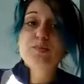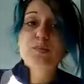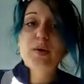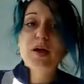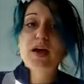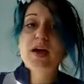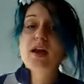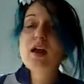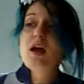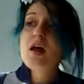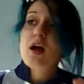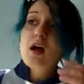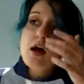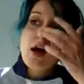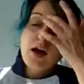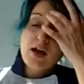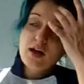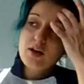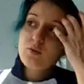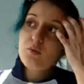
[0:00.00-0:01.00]
but
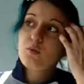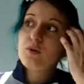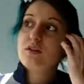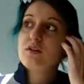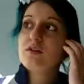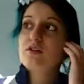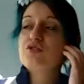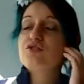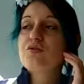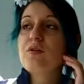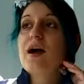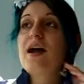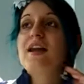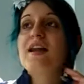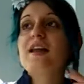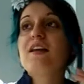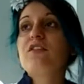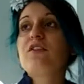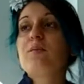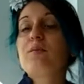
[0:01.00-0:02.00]
I will try
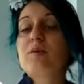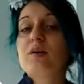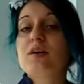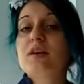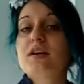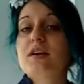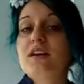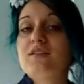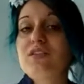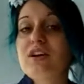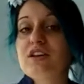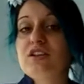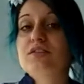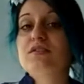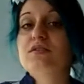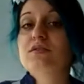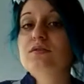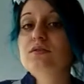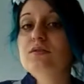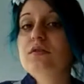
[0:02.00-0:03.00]
to get the book, and if I
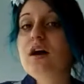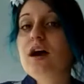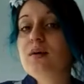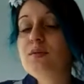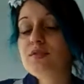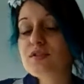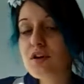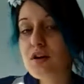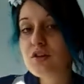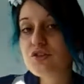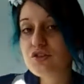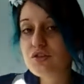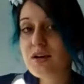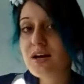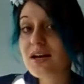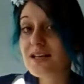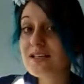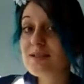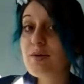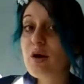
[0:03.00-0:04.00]
do, I will talk to you
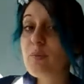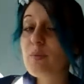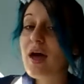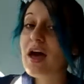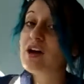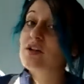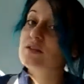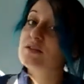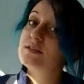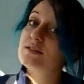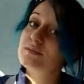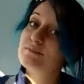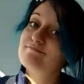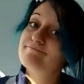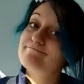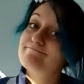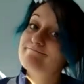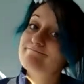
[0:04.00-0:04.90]
guys about patterns.